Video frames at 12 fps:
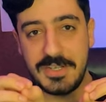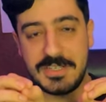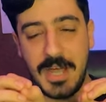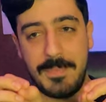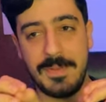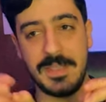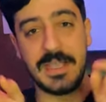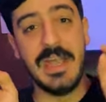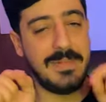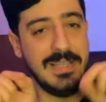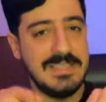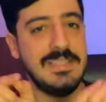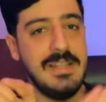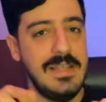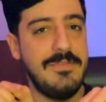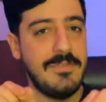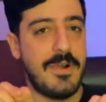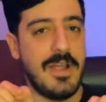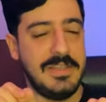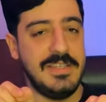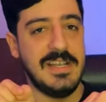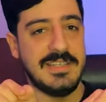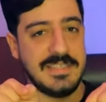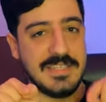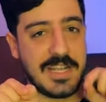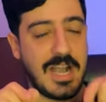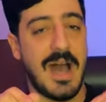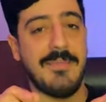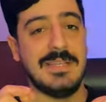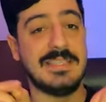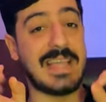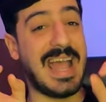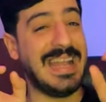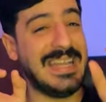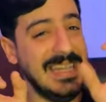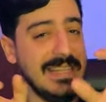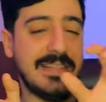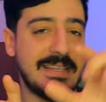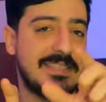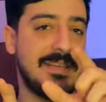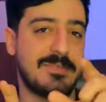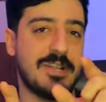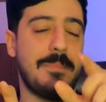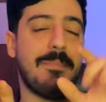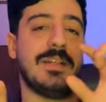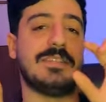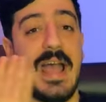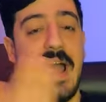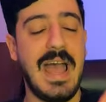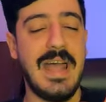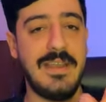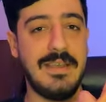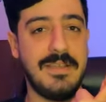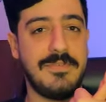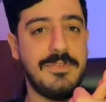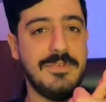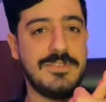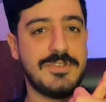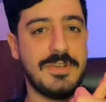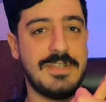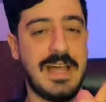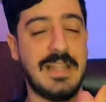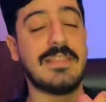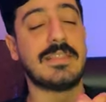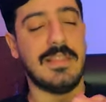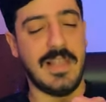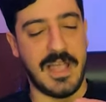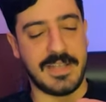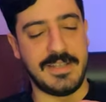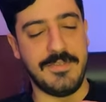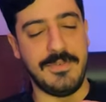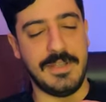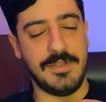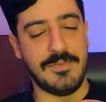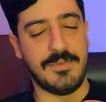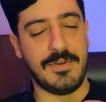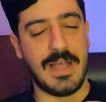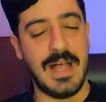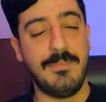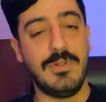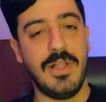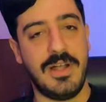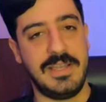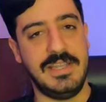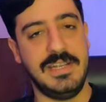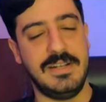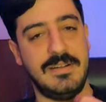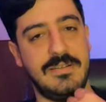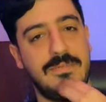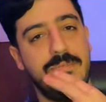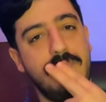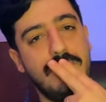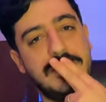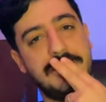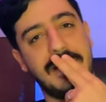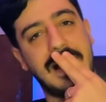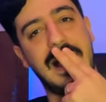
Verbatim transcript: the topic, please leave your ideas in the comments and hit that subscribe button. And if you enjoyed that, like the video. Ebolan here, boost